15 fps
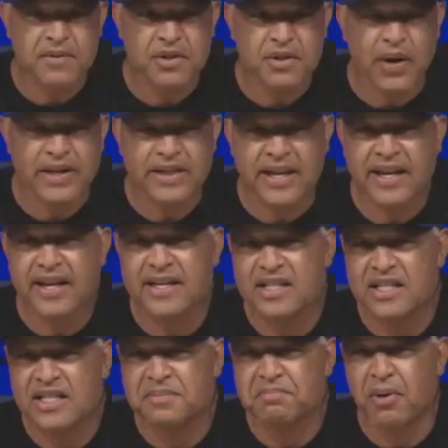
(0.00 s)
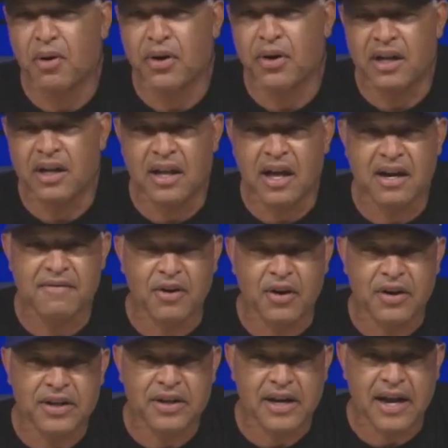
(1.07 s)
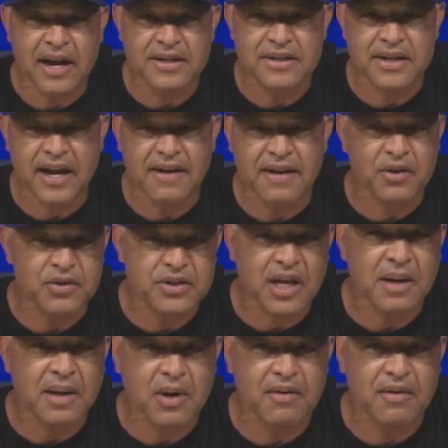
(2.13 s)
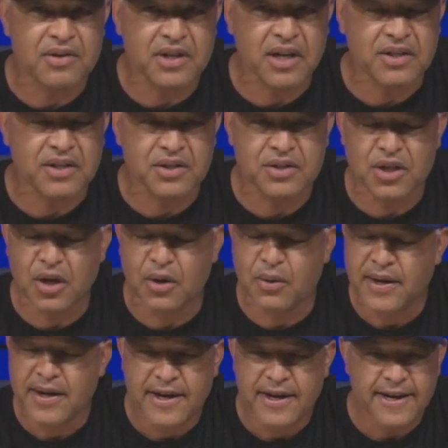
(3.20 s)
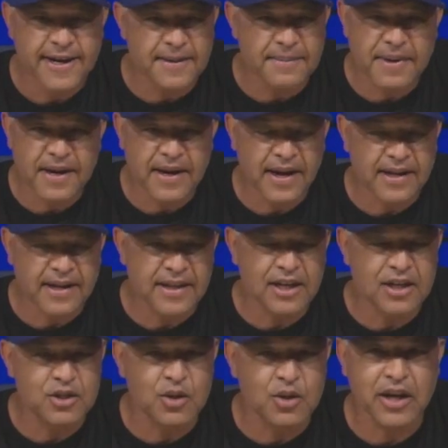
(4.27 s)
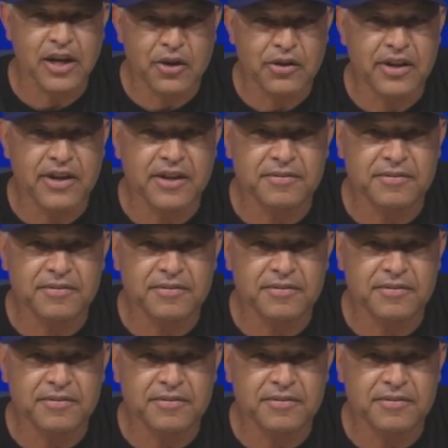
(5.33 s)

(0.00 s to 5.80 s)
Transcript: So I think it's spurring a lot of our other guys to have those same conversations. So I think it's only healthy.